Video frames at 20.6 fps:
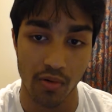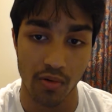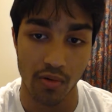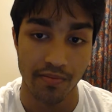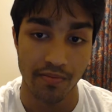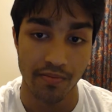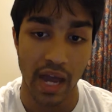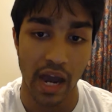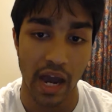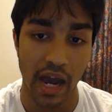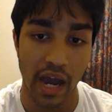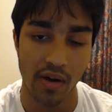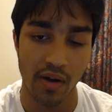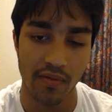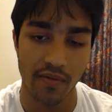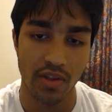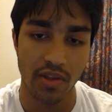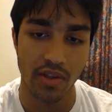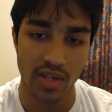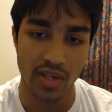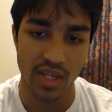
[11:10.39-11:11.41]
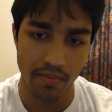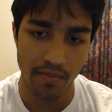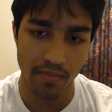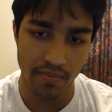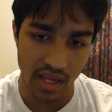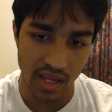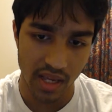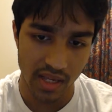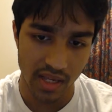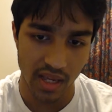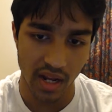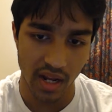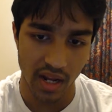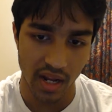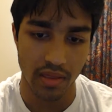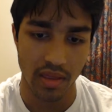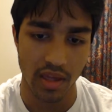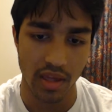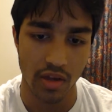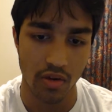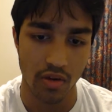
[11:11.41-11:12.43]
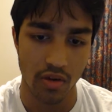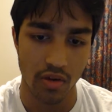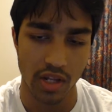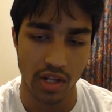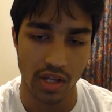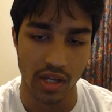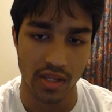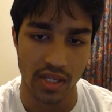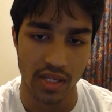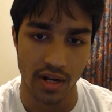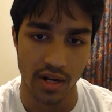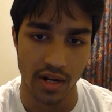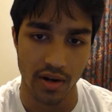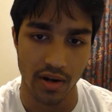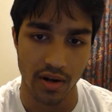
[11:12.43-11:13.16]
However, there are some things that I think you should consider.